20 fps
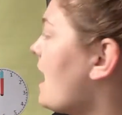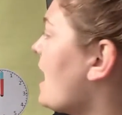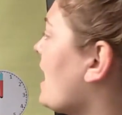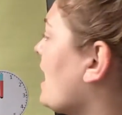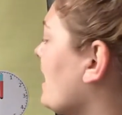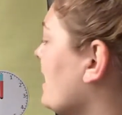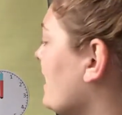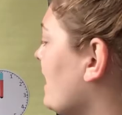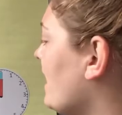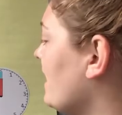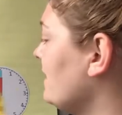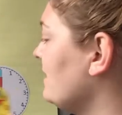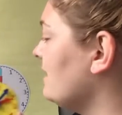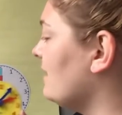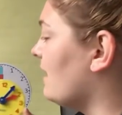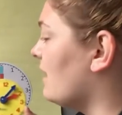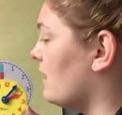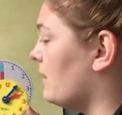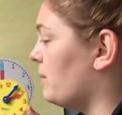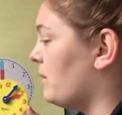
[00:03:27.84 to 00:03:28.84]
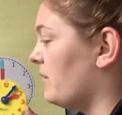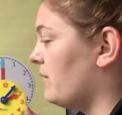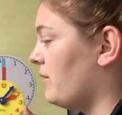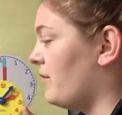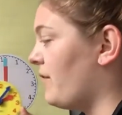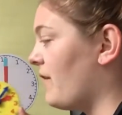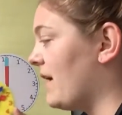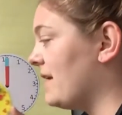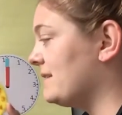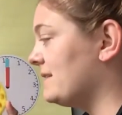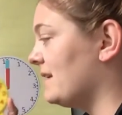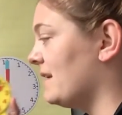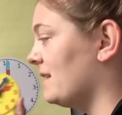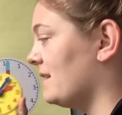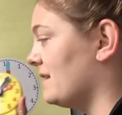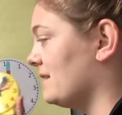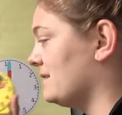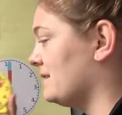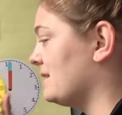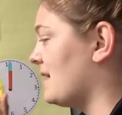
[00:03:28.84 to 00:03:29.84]
I end up facing
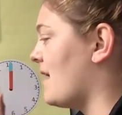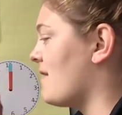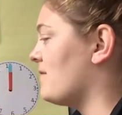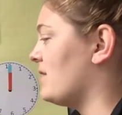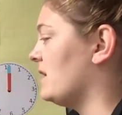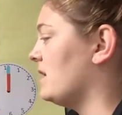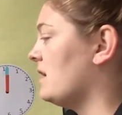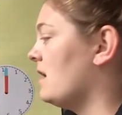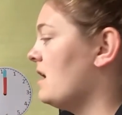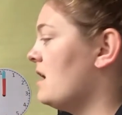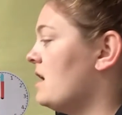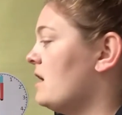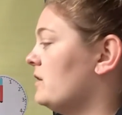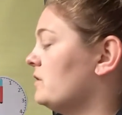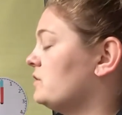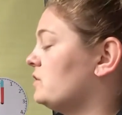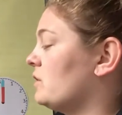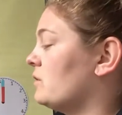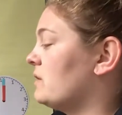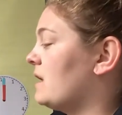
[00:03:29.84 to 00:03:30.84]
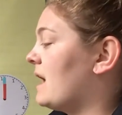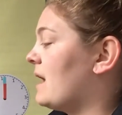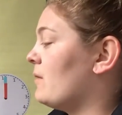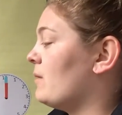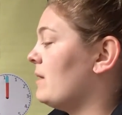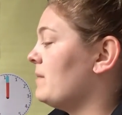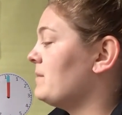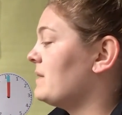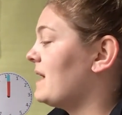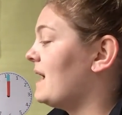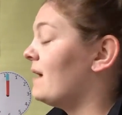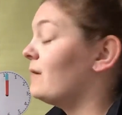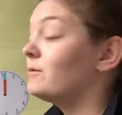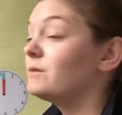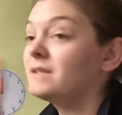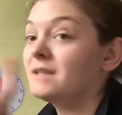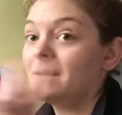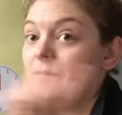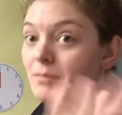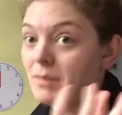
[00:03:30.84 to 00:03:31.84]
the 7. So now I'm
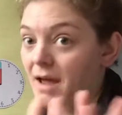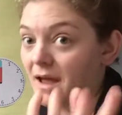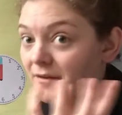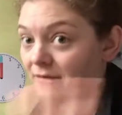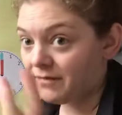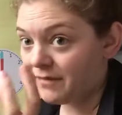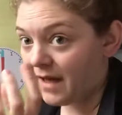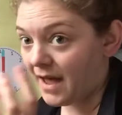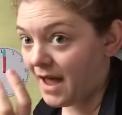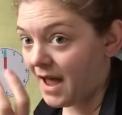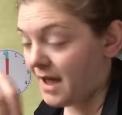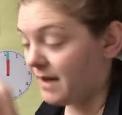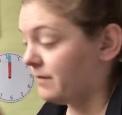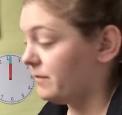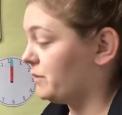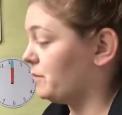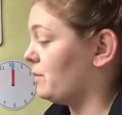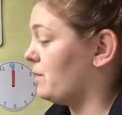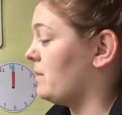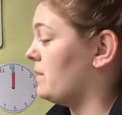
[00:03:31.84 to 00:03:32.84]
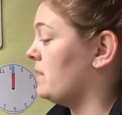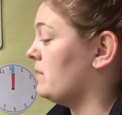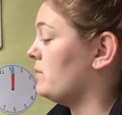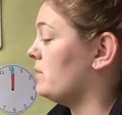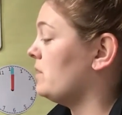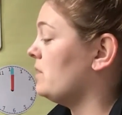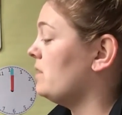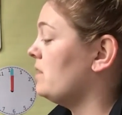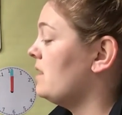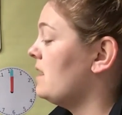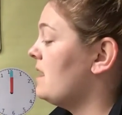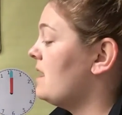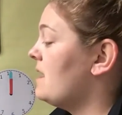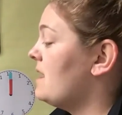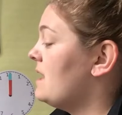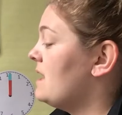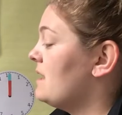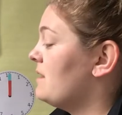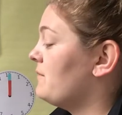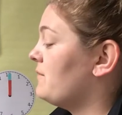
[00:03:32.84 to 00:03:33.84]
counting by 5s. Remember?
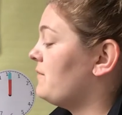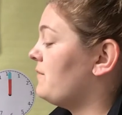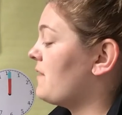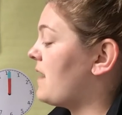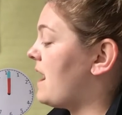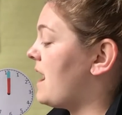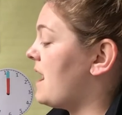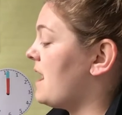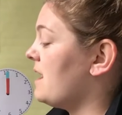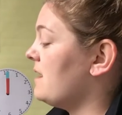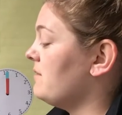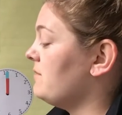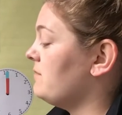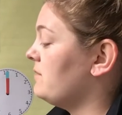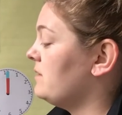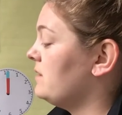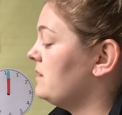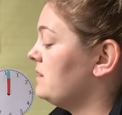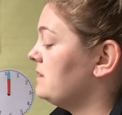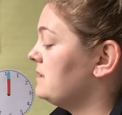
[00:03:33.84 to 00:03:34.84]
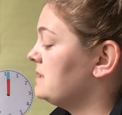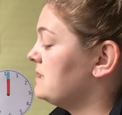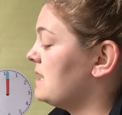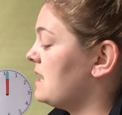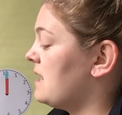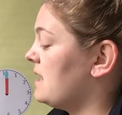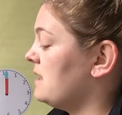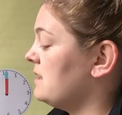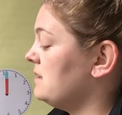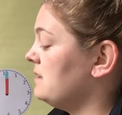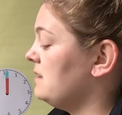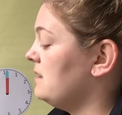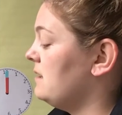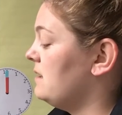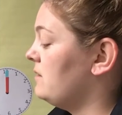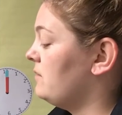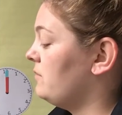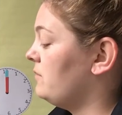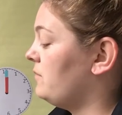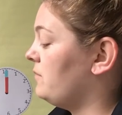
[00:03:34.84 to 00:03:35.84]
5, 10,
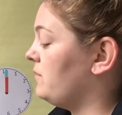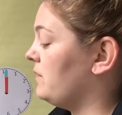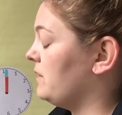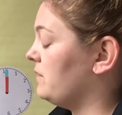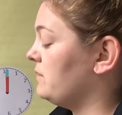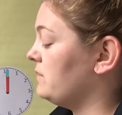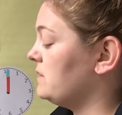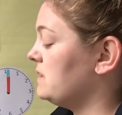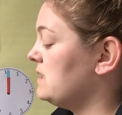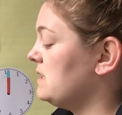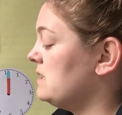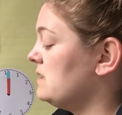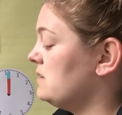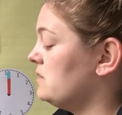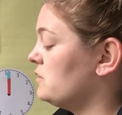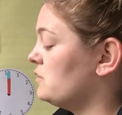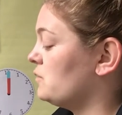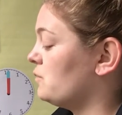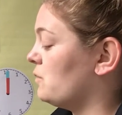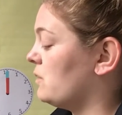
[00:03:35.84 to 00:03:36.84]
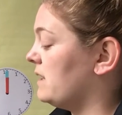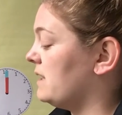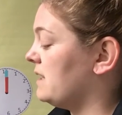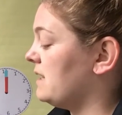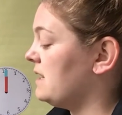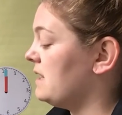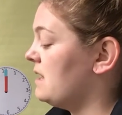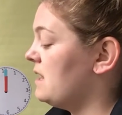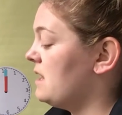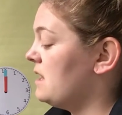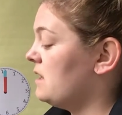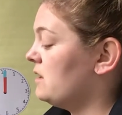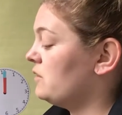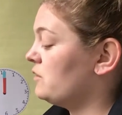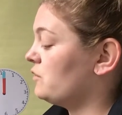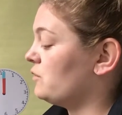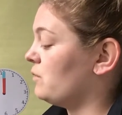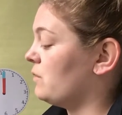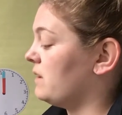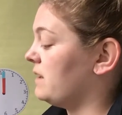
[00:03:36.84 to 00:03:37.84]
15, 20,
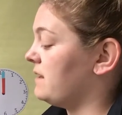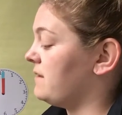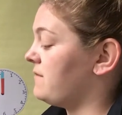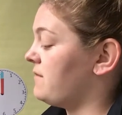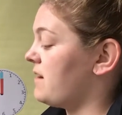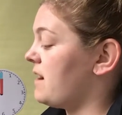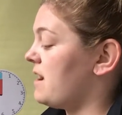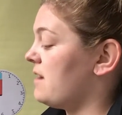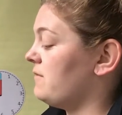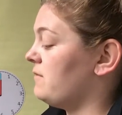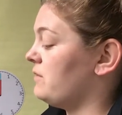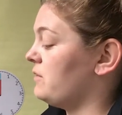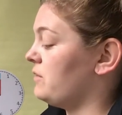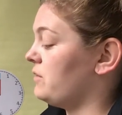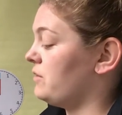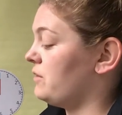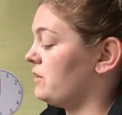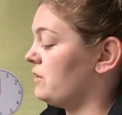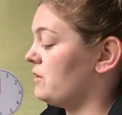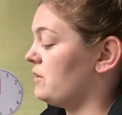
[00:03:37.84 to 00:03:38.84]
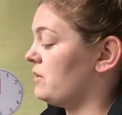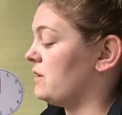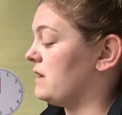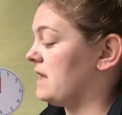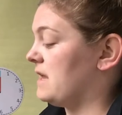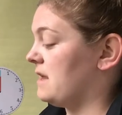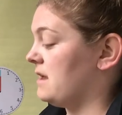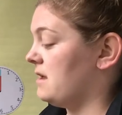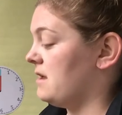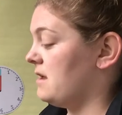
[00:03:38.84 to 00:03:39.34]
25, 30.